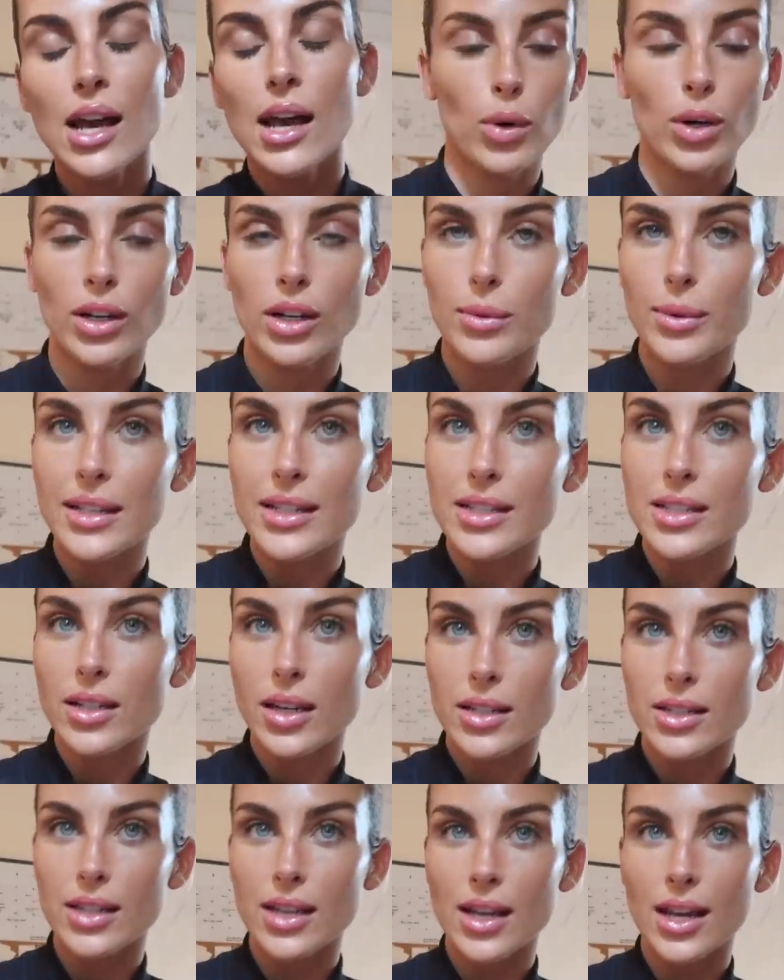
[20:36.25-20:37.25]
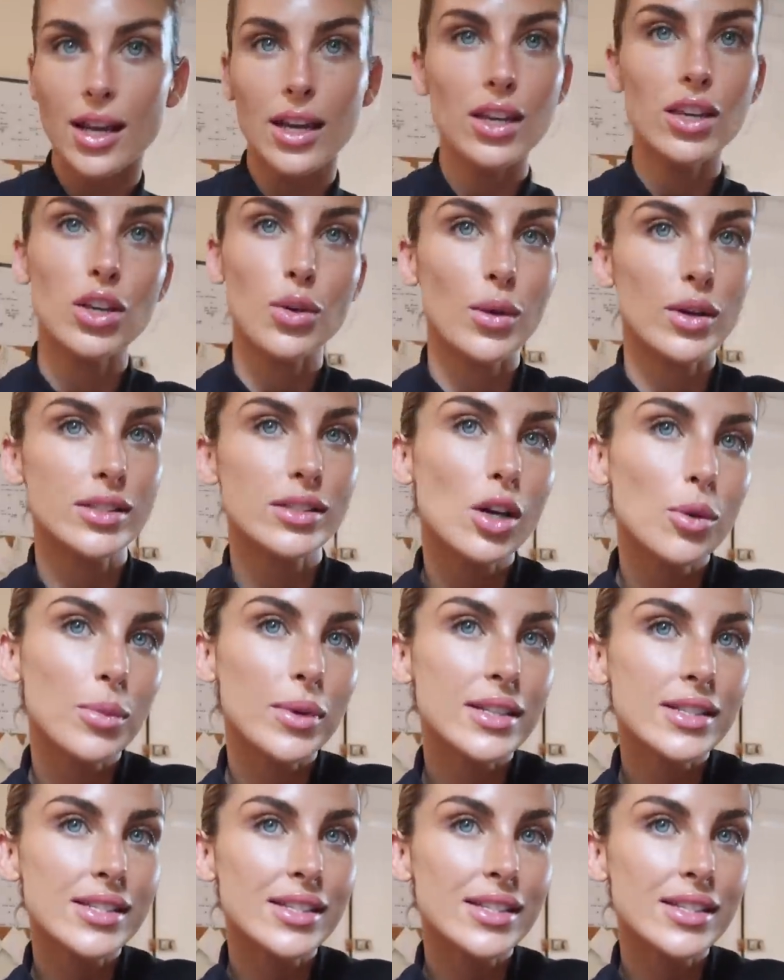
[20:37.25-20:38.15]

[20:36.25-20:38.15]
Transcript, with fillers: We're going to be discussing US Open